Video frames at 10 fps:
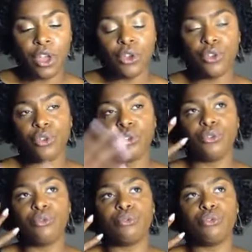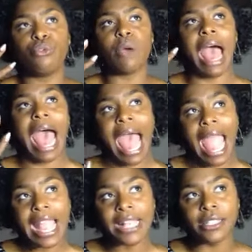new
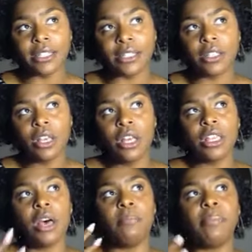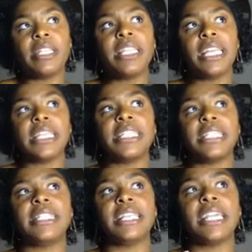eyes, the ability to
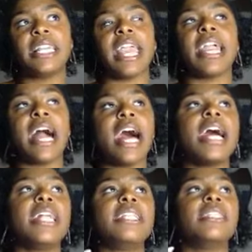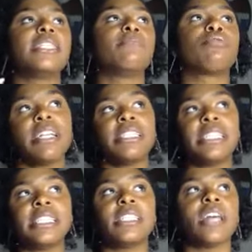see that God's
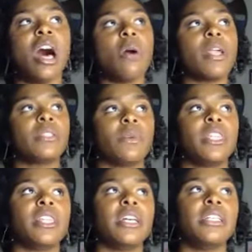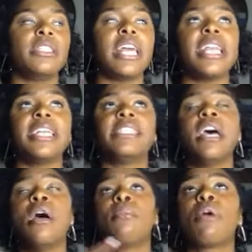presence is always with us, that his
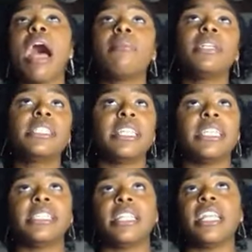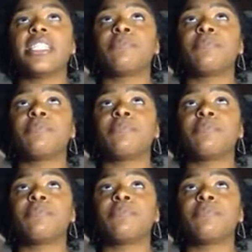promises and his